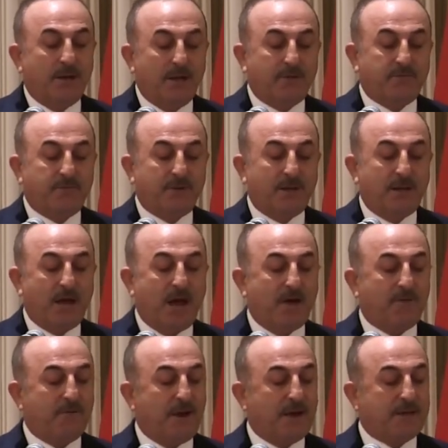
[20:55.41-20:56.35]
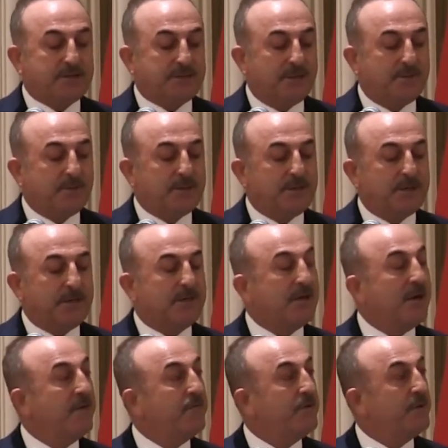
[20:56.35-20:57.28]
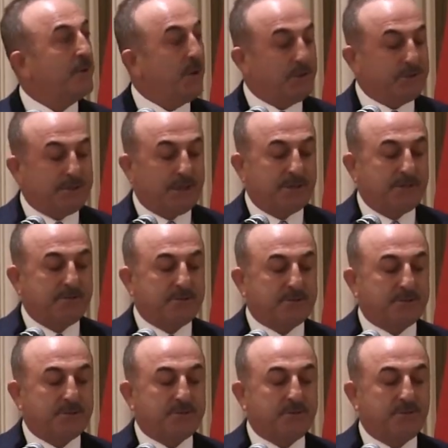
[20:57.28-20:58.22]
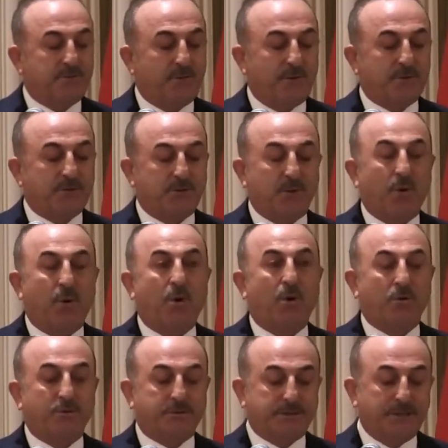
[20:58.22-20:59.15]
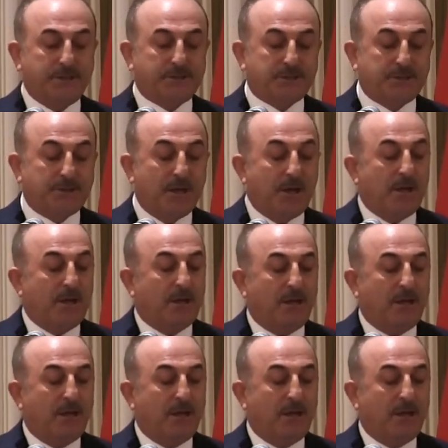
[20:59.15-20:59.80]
It will have extremely grave consequences for the whole region.